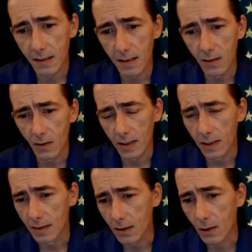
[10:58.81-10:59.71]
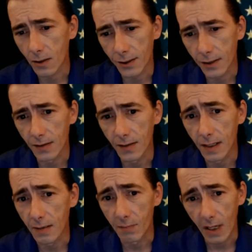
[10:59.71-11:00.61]
against Christians
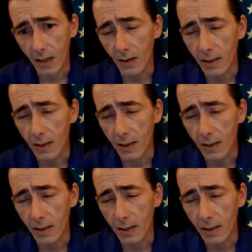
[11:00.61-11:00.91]
get buried.